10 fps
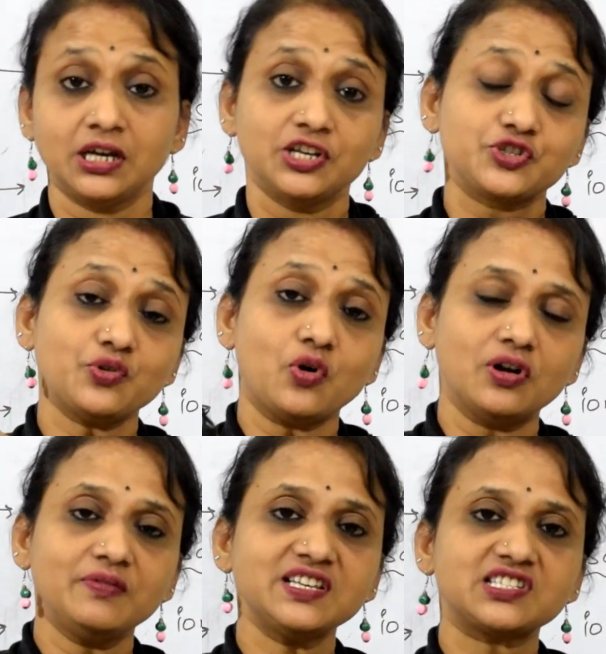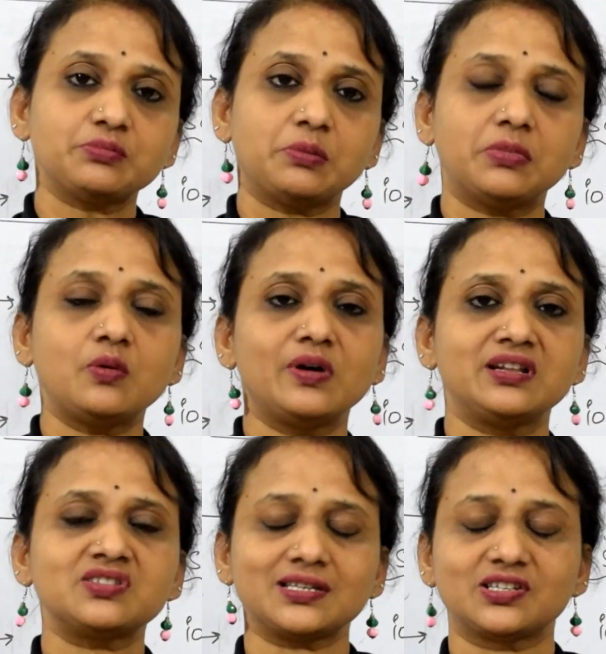So, always remember,
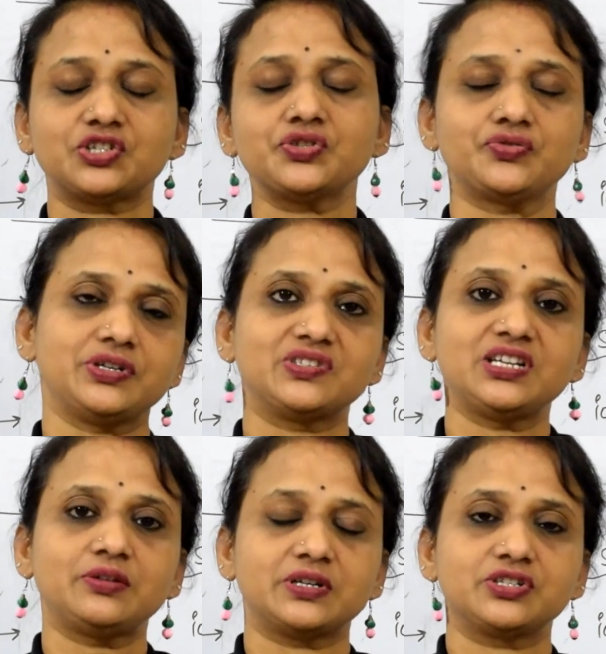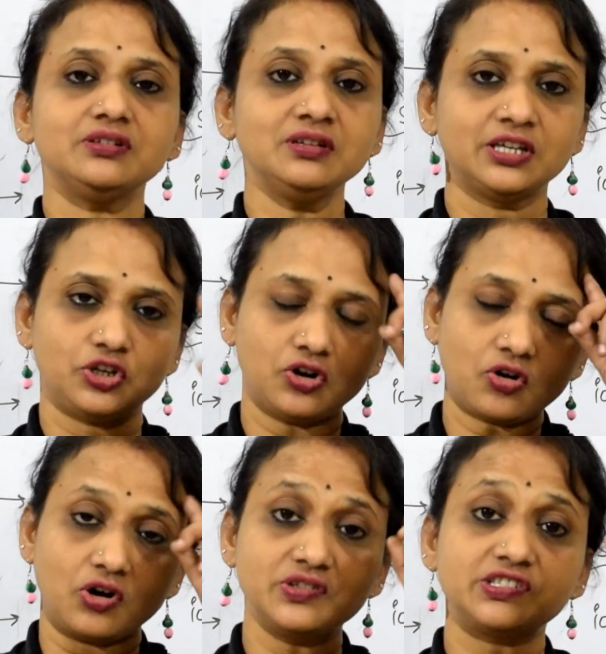once assertion reasoning question, your
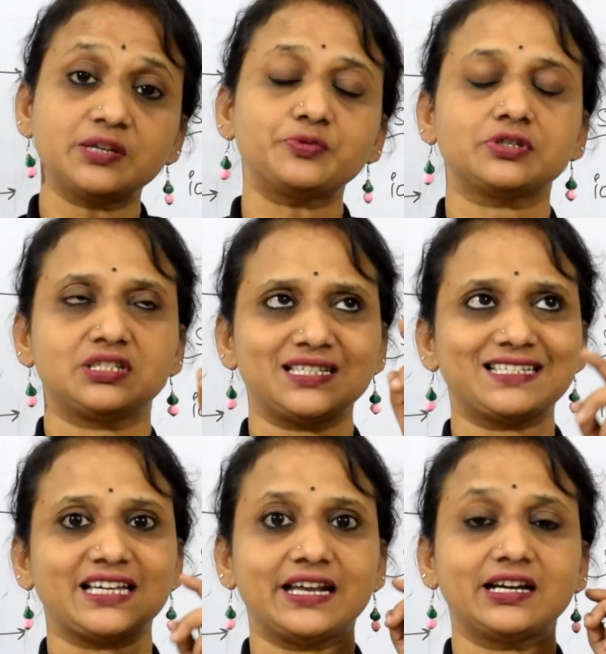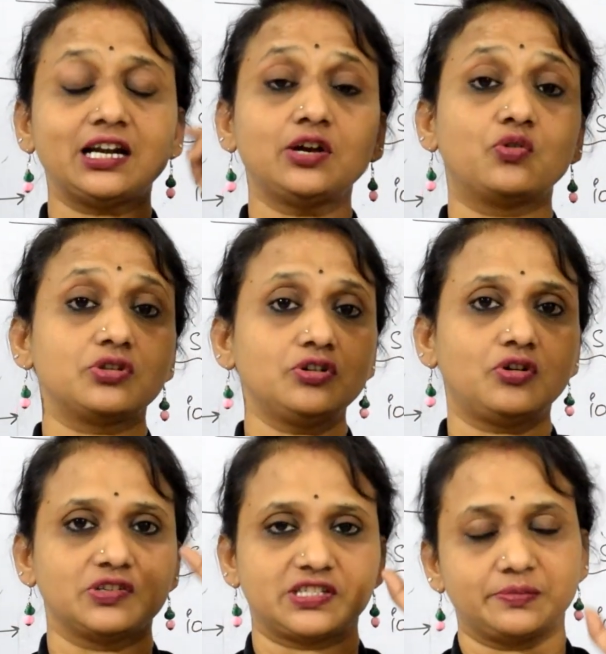concepts just directly go to the
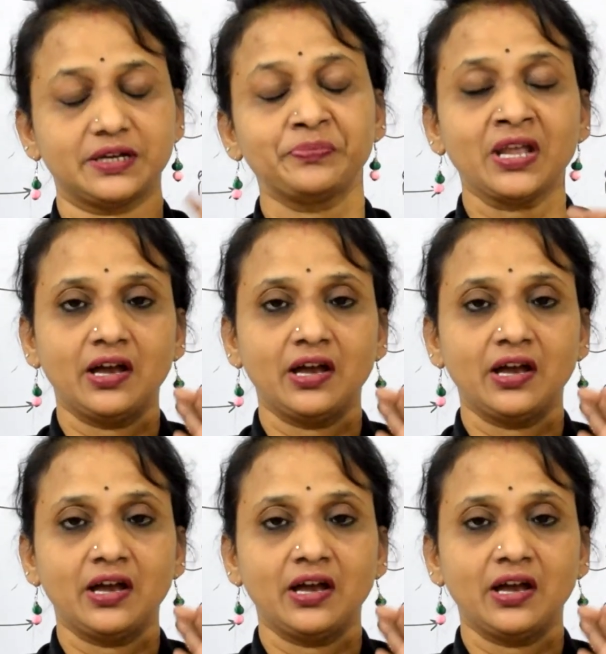concept.